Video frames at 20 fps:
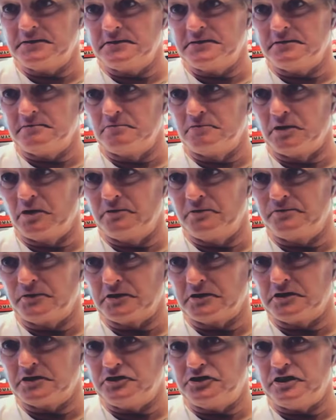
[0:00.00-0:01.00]
rode for
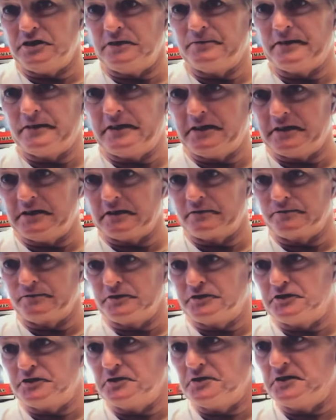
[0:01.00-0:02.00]
Cagiva here for
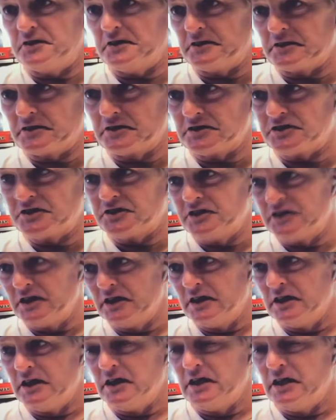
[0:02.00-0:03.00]
2 years
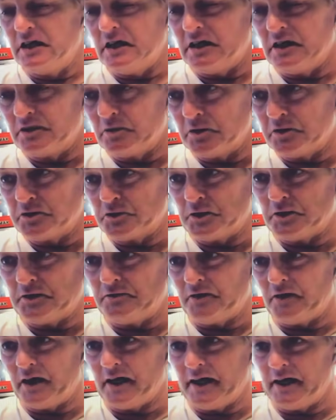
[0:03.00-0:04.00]
on the
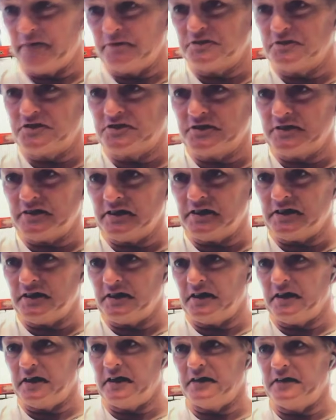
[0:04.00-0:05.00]
125s.
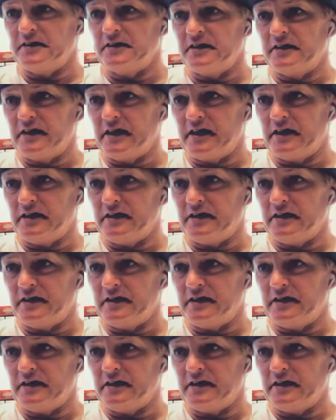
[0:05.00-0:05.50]
And then